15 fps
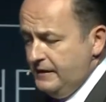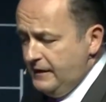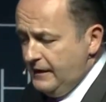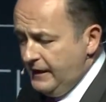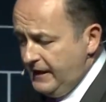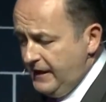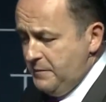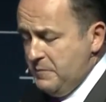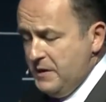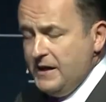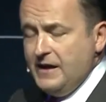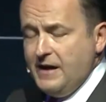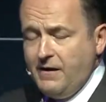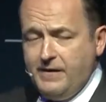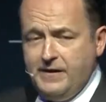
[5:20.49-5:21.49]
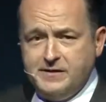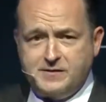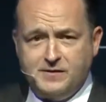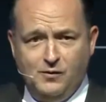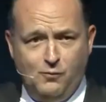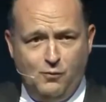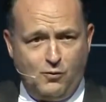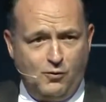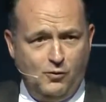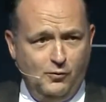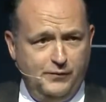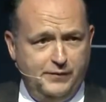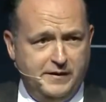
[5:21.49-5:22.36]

in many areas of the world,